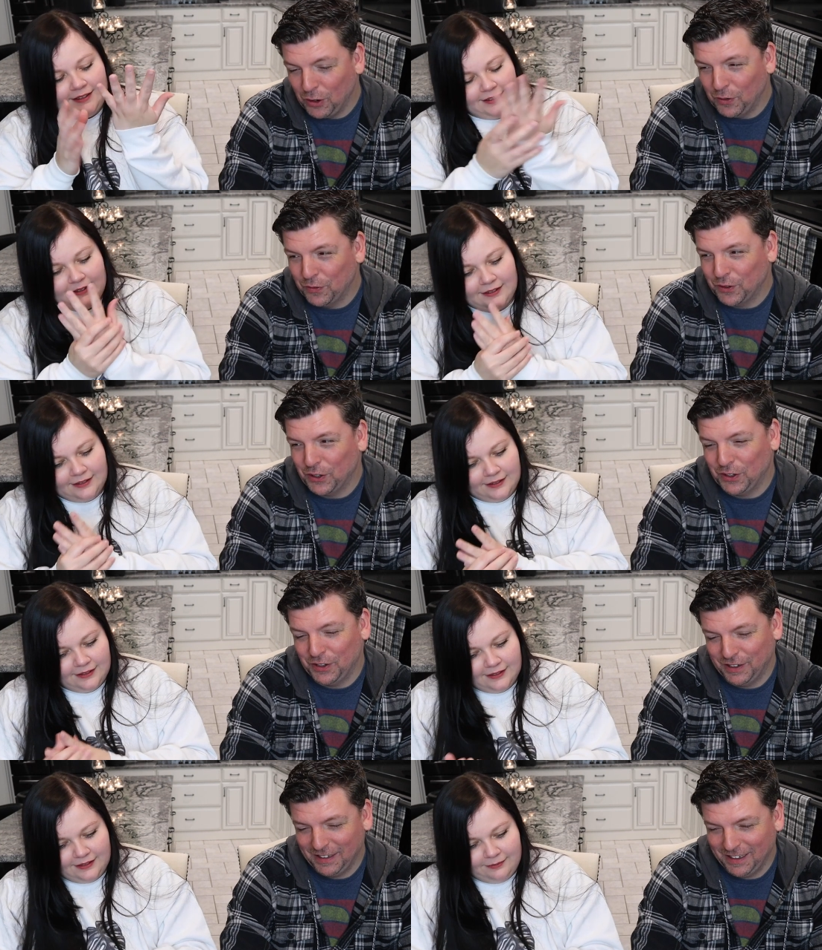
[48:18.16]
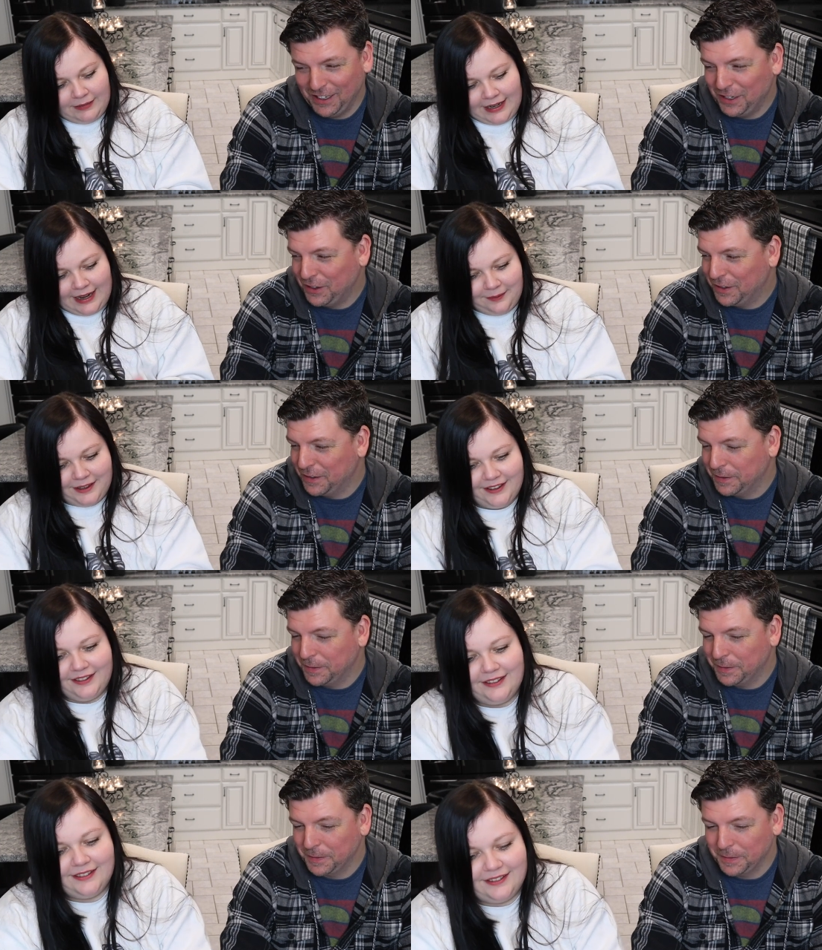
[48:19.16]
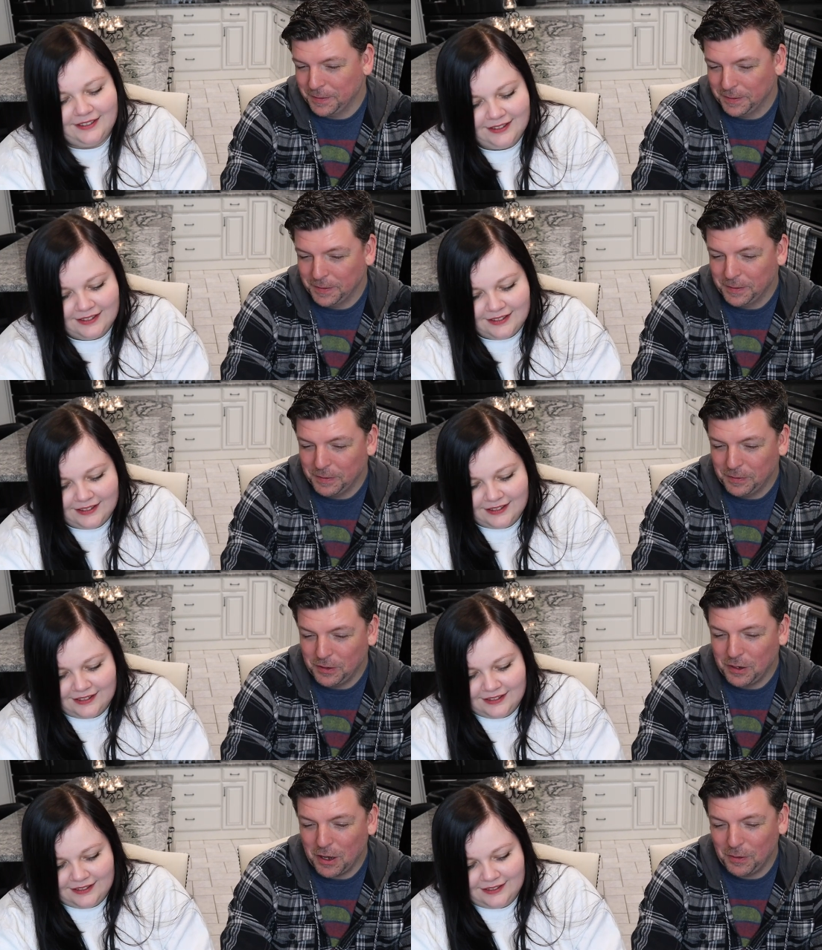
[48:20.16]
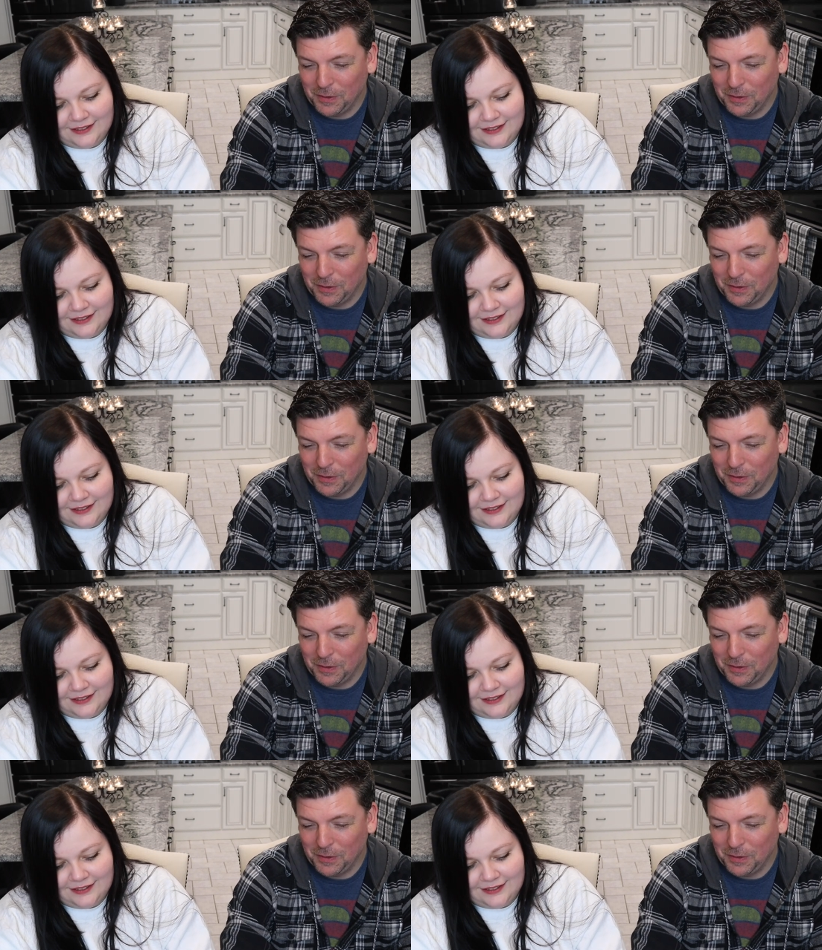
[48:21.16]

Speaker 1: over
Speaker 2: my napkin.
Speaker 1: No,